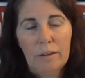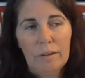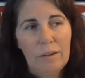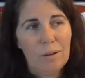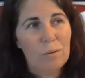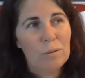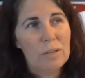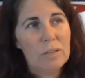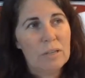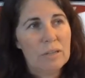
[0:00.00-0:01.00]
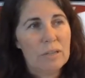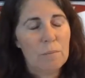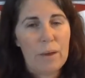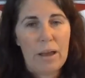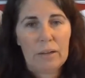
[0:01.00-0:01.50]
It's easy to
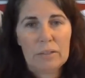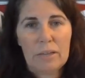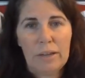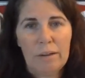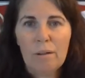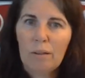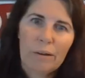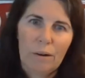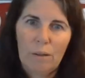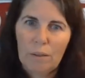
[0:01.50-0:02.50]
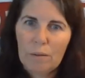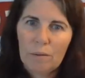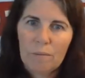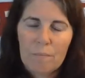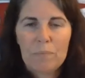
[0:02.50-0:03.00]
sit back and say, oh, look at all the